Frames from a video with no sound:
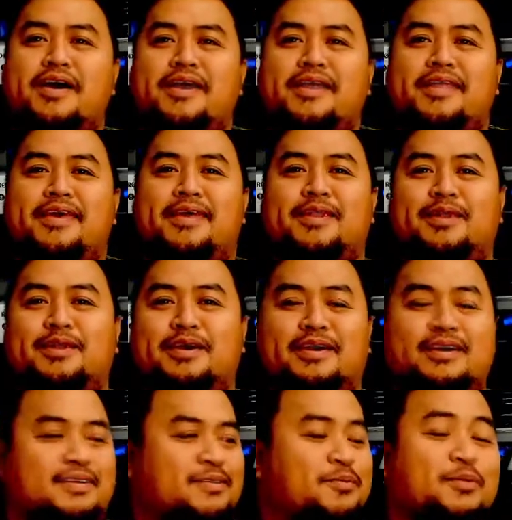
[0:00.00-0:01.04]
everyone and
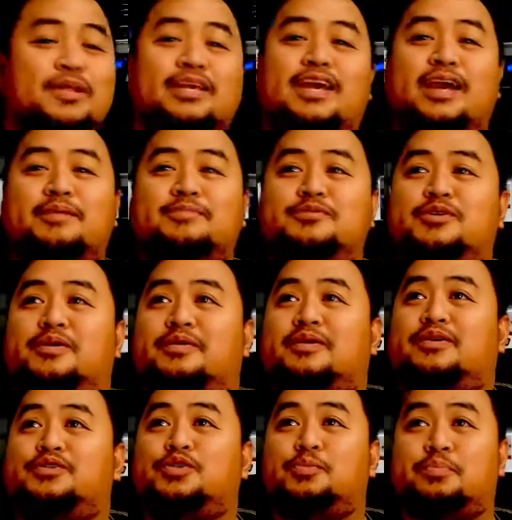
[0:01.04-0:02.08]
welcome to
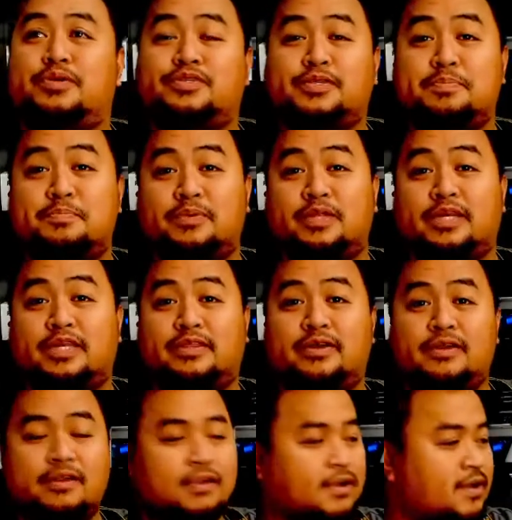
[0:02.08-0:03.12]
our super simple
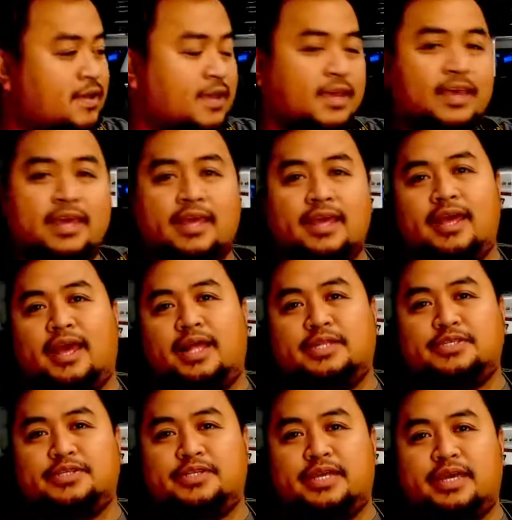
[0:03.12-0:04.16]
guitar
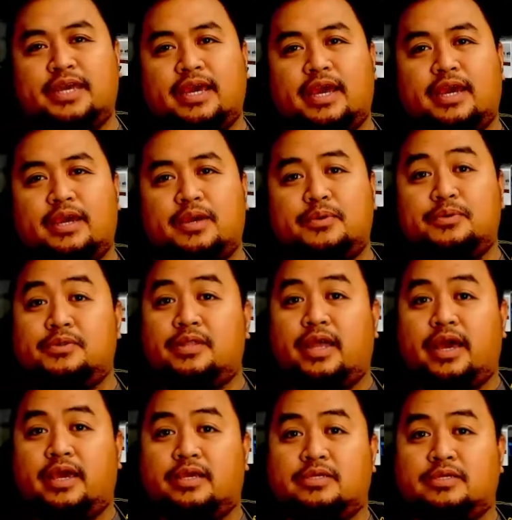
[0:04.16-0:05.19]
and today I would
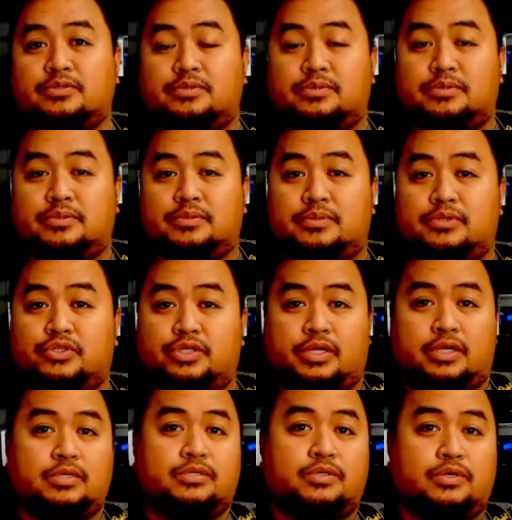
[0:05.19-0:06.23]
like to
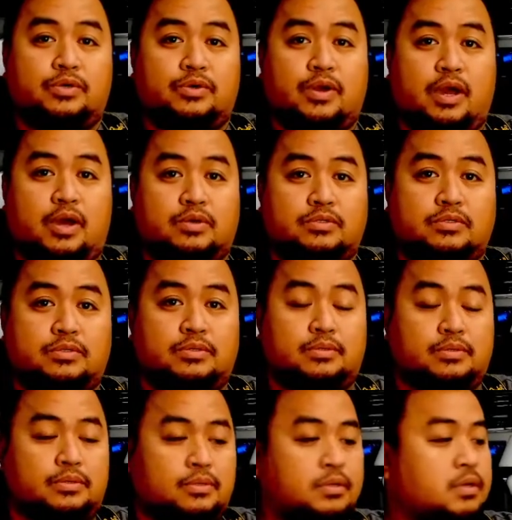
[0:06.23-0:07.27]
share to you how
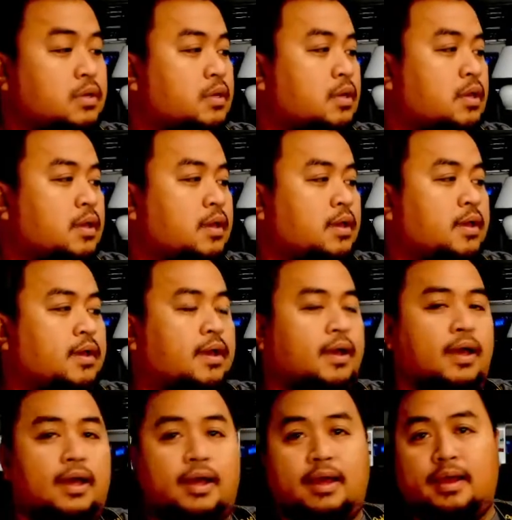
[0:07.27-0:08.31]
to
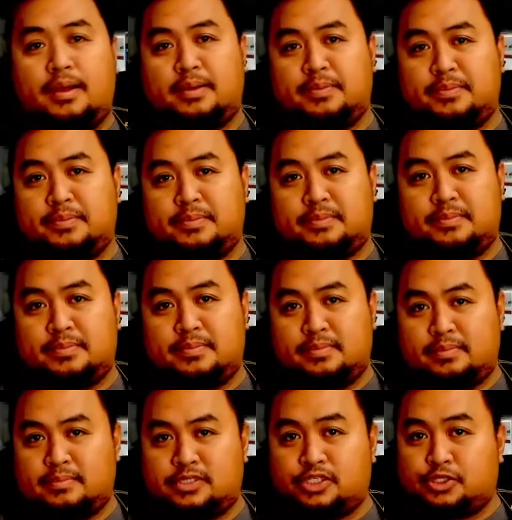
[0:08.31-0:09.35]
um,
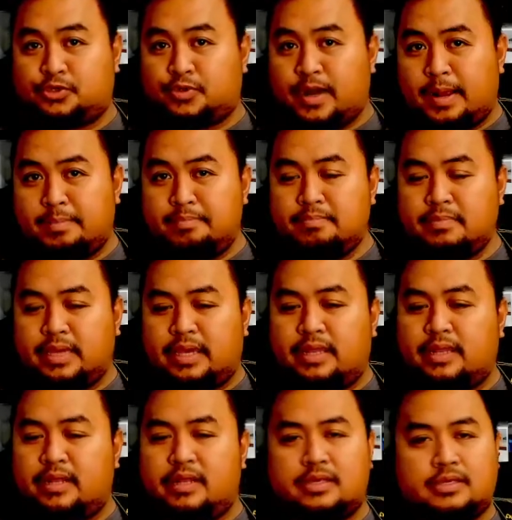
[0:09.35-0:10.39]
strum
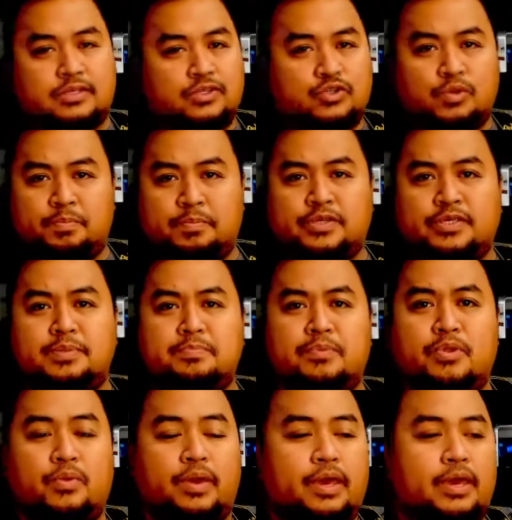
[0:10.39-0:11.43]
in a super
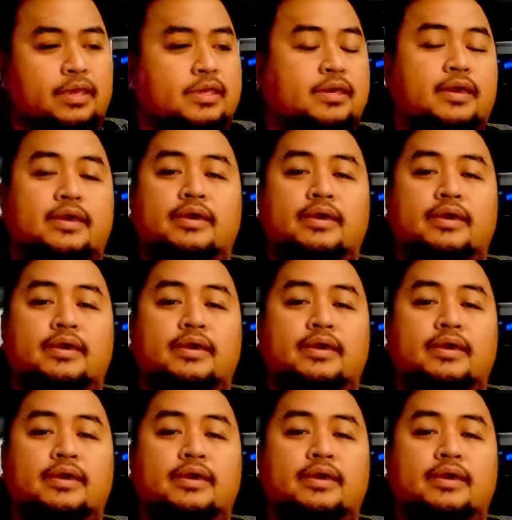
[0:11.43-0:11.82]
simple way